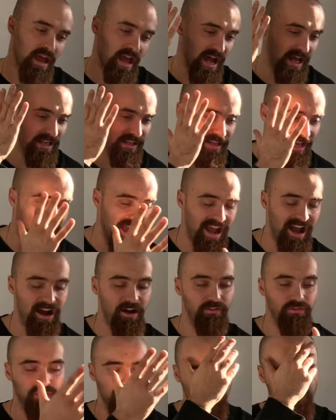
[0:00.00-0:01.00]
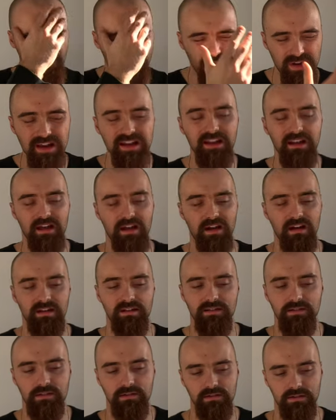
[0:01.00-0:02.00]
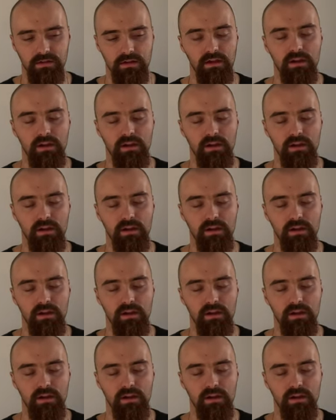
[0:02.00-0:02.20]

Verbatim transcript: And you have to realise,